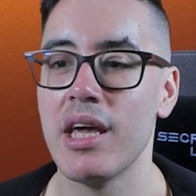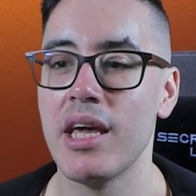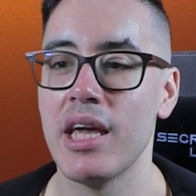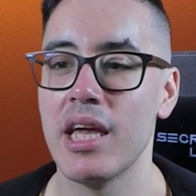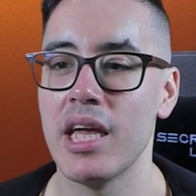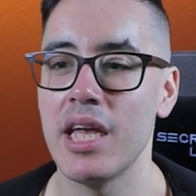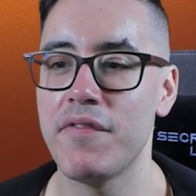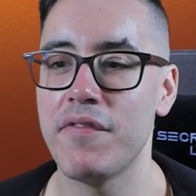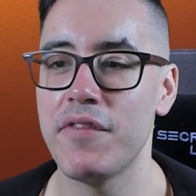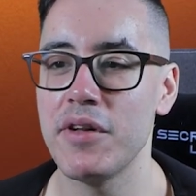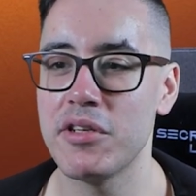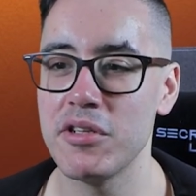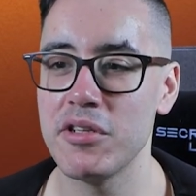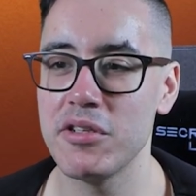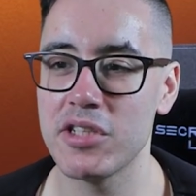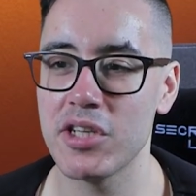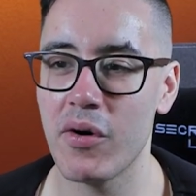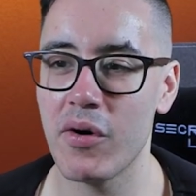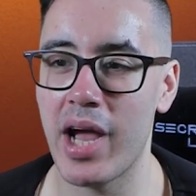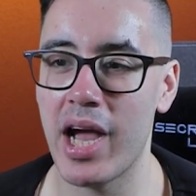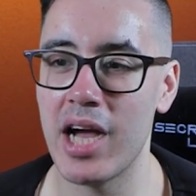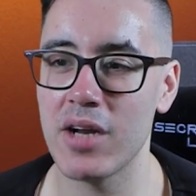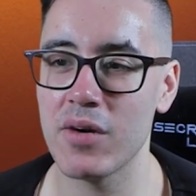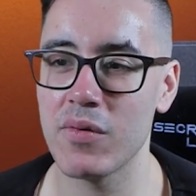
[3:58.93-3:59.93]
If you do so,
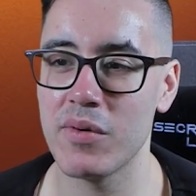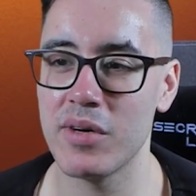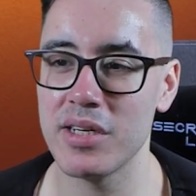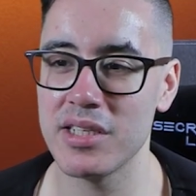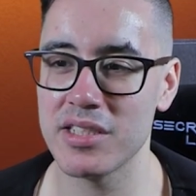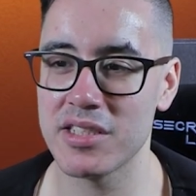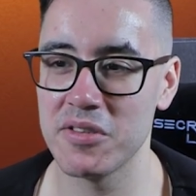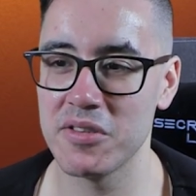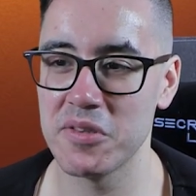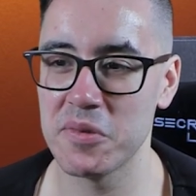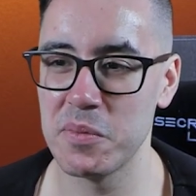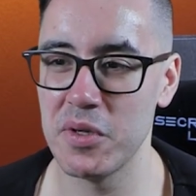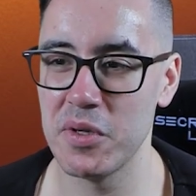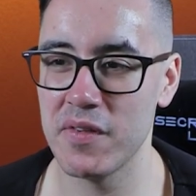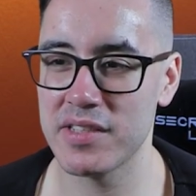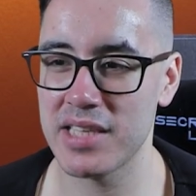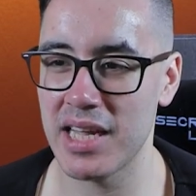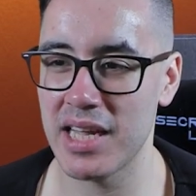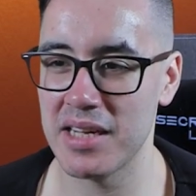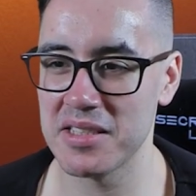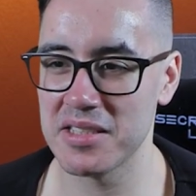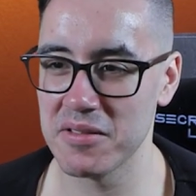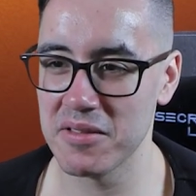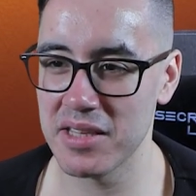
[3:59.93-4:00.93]
add 1 inch to his move
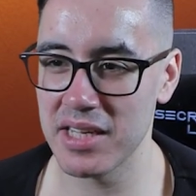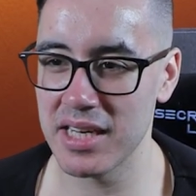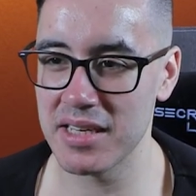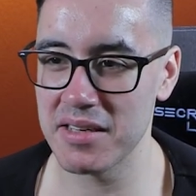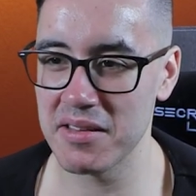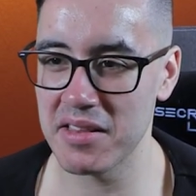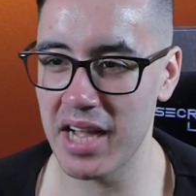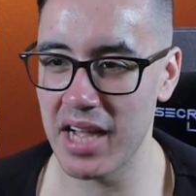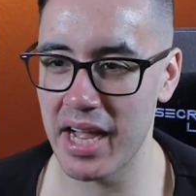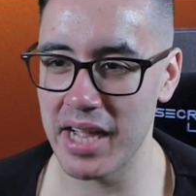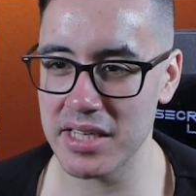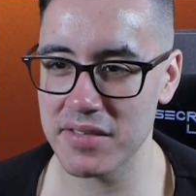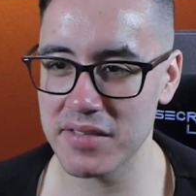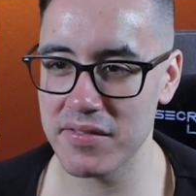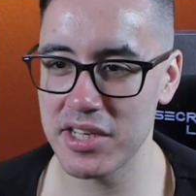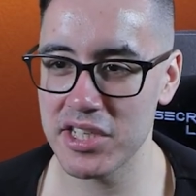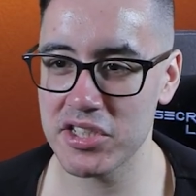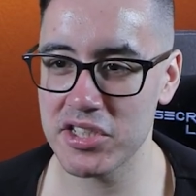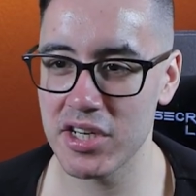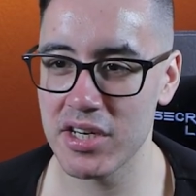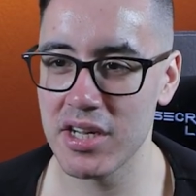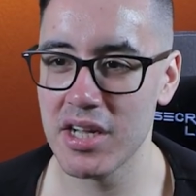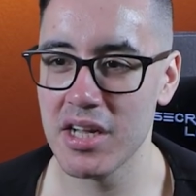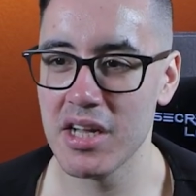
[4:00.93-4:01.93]
stat until the end of that
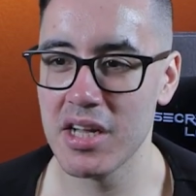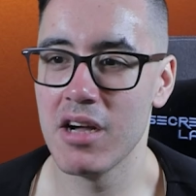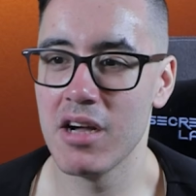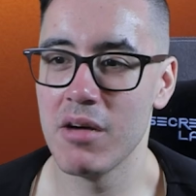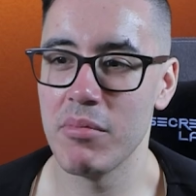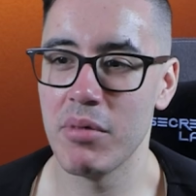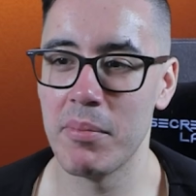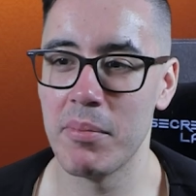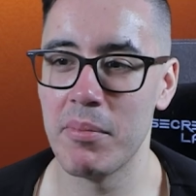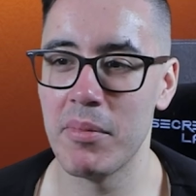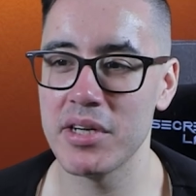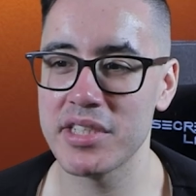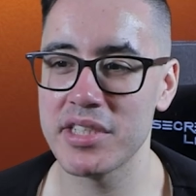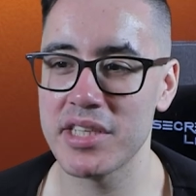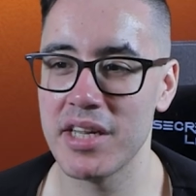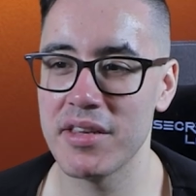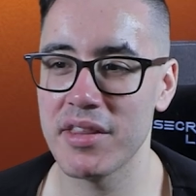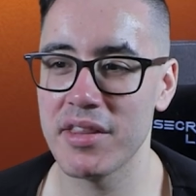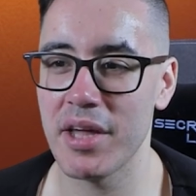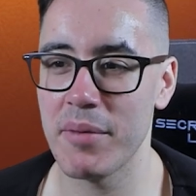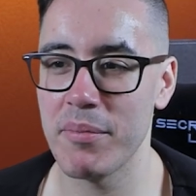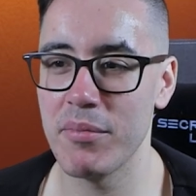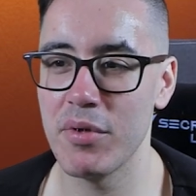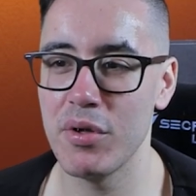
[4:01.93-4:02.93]
activation, but must end
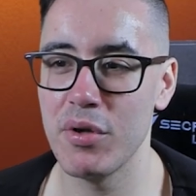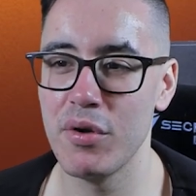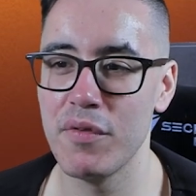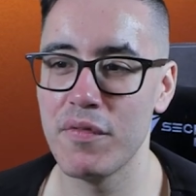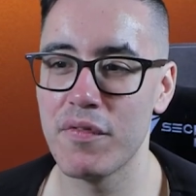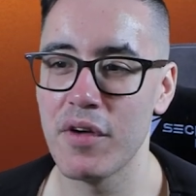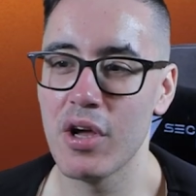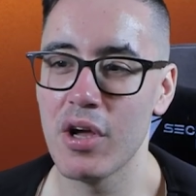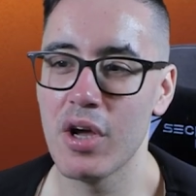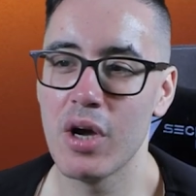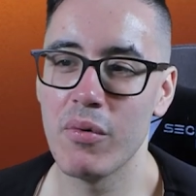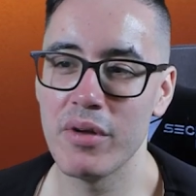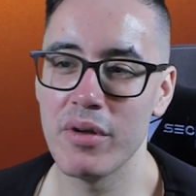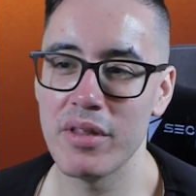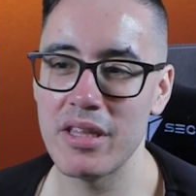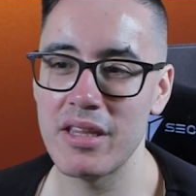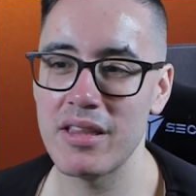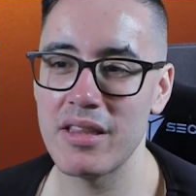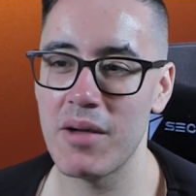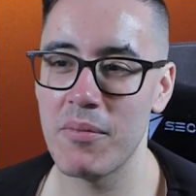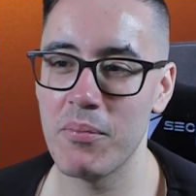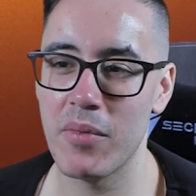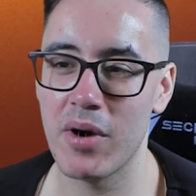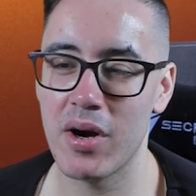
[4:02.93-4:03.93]
that move within
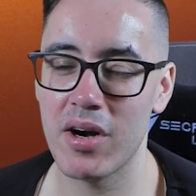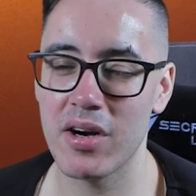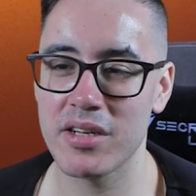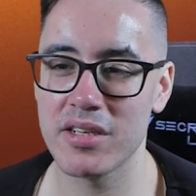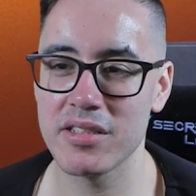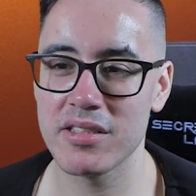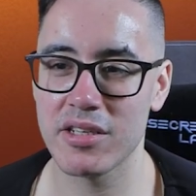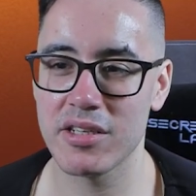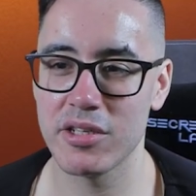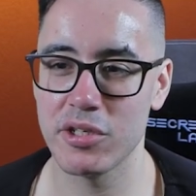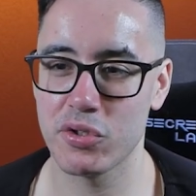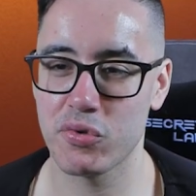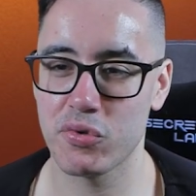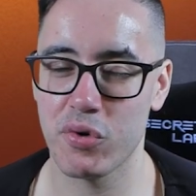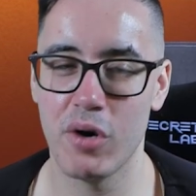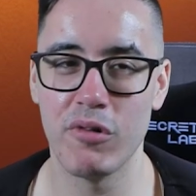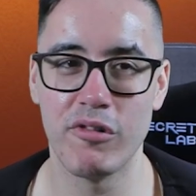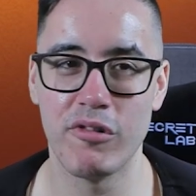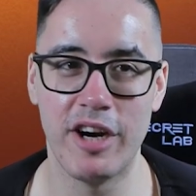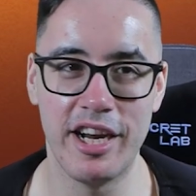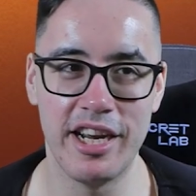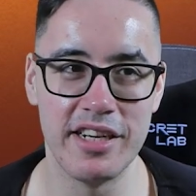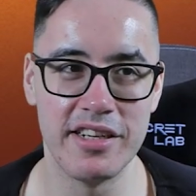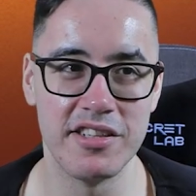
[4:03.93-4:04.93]
that marker's control
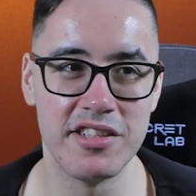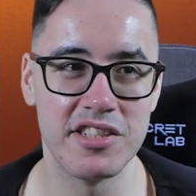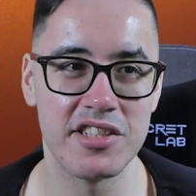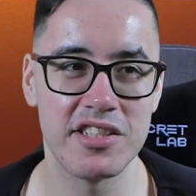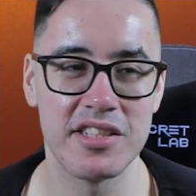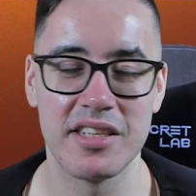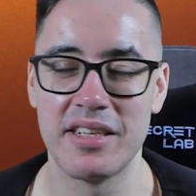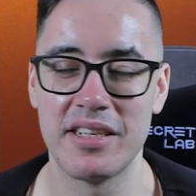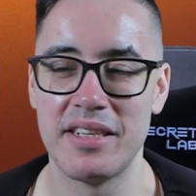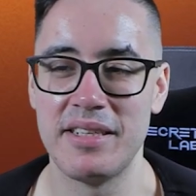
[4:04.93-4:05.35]
range.